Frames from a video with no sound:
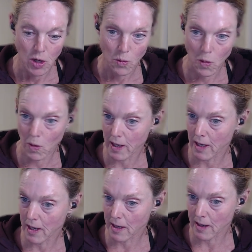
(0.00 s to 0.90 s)
When we're
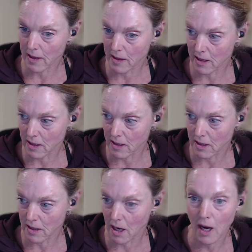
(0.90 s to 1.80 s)
looking at
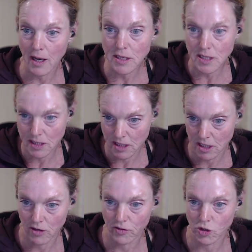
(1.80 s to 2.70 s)
the high
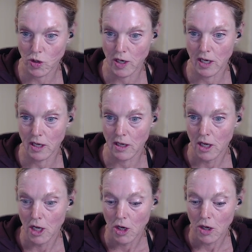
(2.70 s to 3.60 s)
intensity interval training,
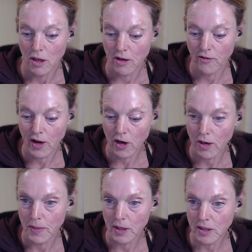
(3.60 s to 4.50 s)
the
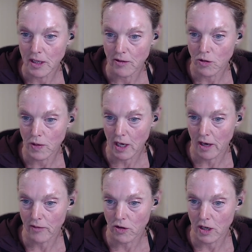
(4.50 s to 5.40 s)
variability of the
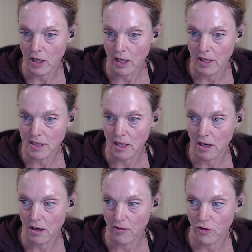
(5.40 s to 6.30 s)
recovery is
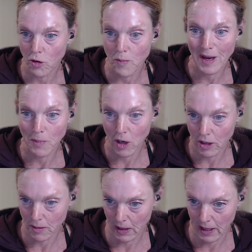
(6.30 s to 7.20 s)
there for
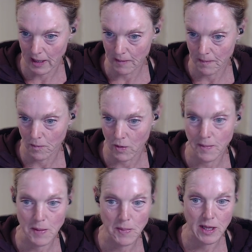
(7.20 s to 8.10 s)
metabolic play what I
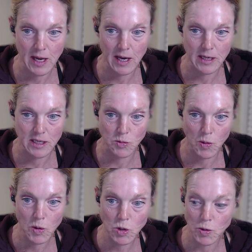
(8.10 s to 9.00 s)
mean by that is
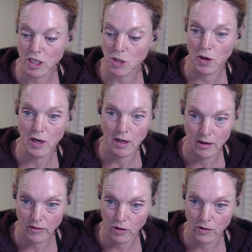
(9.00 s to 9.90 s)
when we're doing sprint
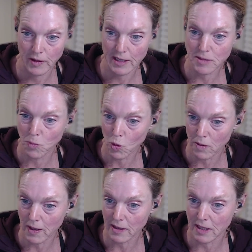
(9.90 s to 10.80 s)
interval, that's more
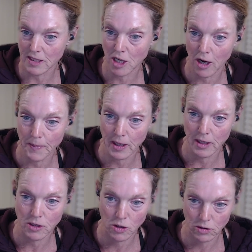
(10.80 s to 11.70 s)
about that top
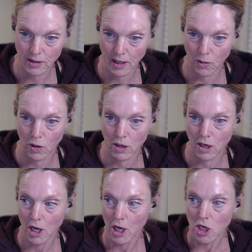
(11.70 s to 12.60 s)
end neural
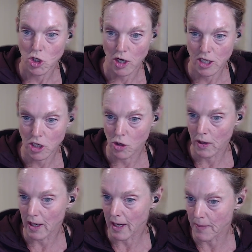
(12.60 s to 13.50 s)
network trying to
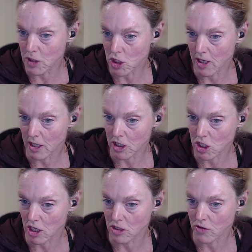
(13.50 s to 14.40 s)
create epigenetic
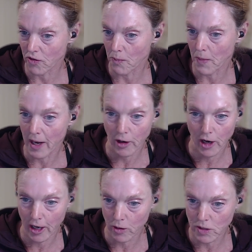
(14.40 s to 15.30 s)
change from
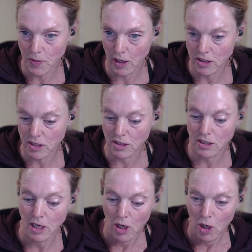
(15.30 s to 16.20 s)
myokine
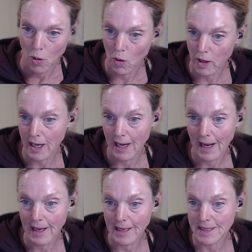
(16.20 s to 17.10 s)
responses. We're looking at
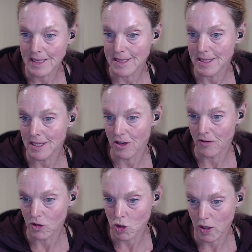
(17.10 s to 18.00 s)
high intensity
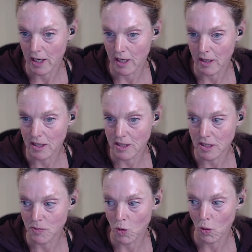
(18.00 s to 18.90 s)
interval training. This
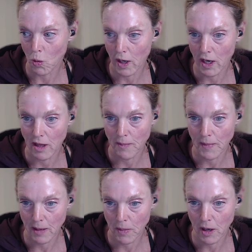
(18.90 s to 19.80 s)
is more working the
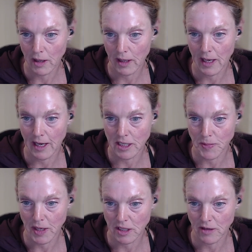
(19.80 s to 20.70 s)
metabolic
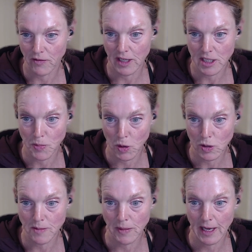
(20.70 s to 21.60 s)
aspect of let's
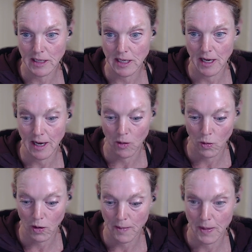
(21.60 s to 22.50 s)
build some lactate and
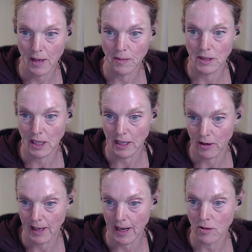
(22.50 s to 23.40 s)
really be able to
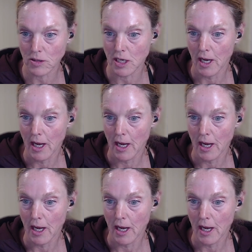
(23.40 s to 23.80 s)
clear it out,